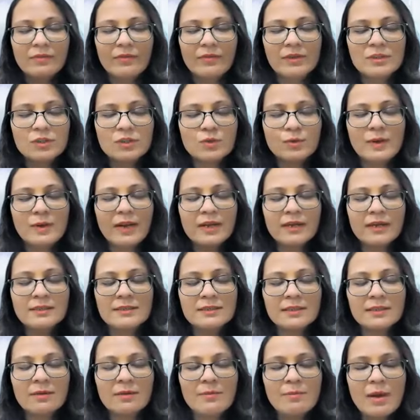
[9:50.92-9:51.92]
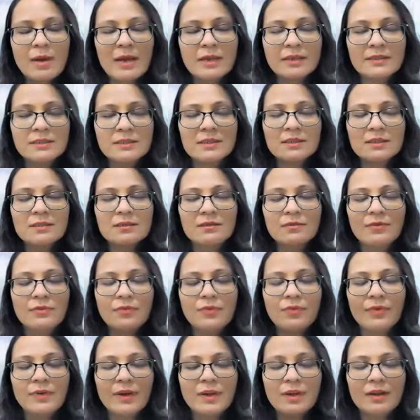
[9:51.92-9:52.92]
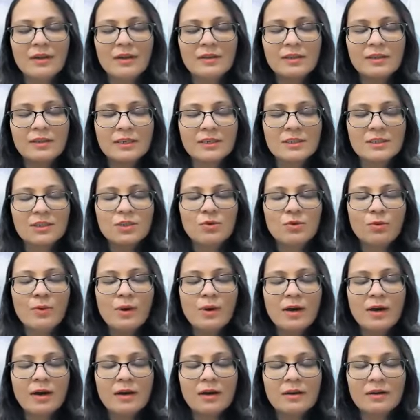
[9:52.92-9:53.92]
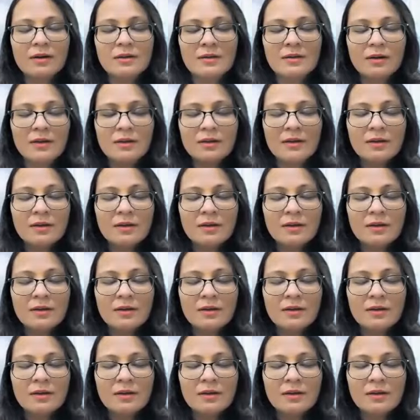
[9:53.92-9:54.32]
Visualize, imagine, feel that you are